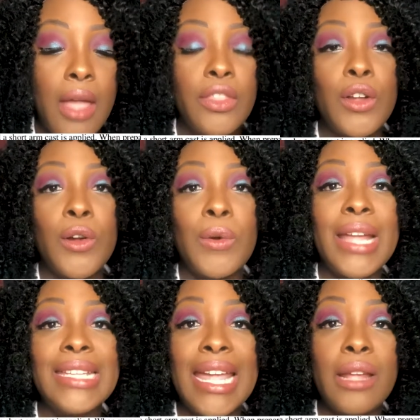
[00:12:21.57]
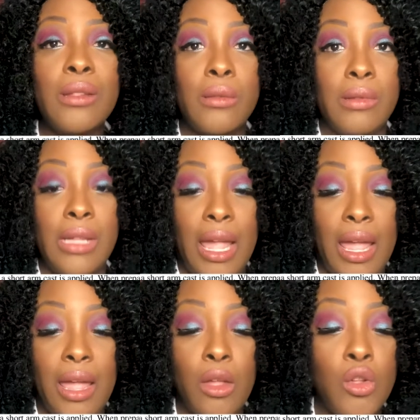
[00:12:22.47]
The correct answer is
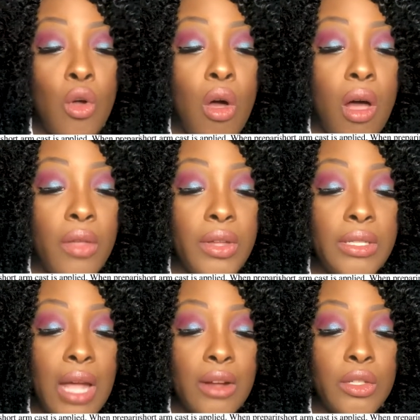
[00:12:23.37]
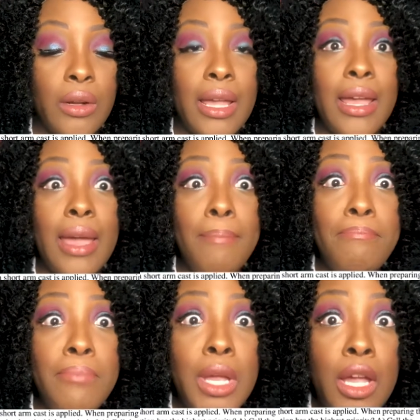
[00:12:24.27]
A, call the doctor
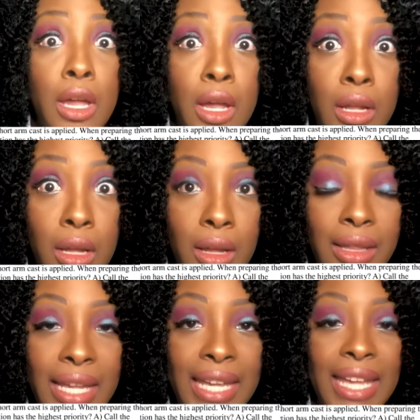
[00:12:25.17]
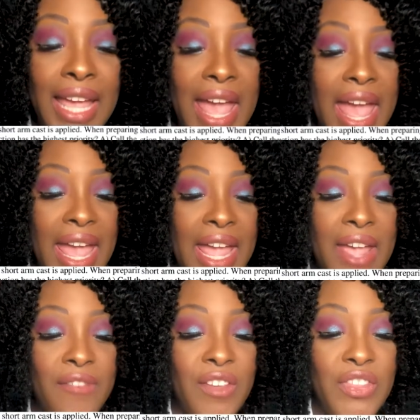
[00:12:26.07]
immediately
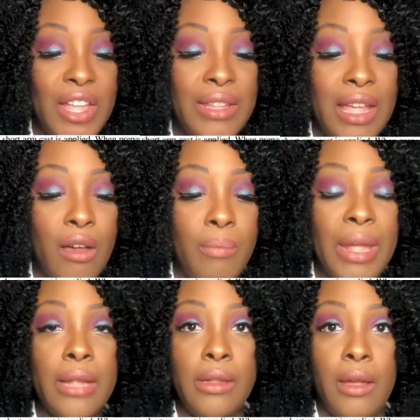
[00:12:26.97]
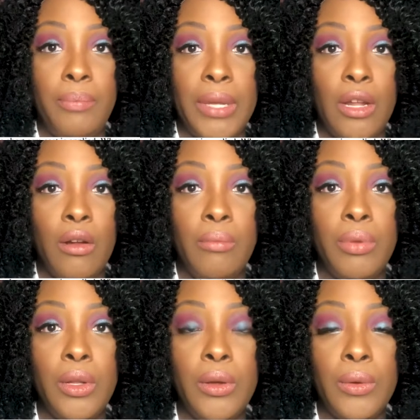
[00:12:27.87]
if the nail beds appear
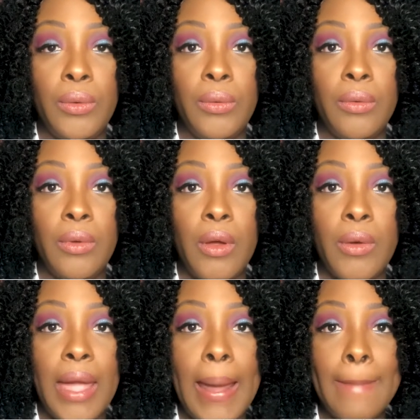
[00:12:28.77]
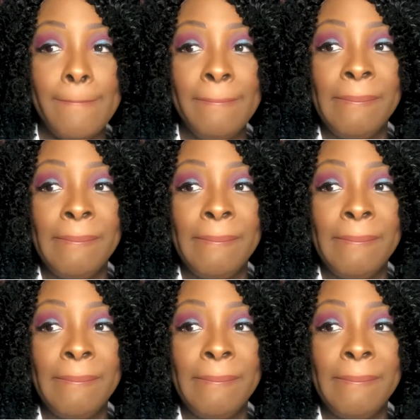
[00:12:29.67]
blue, okay?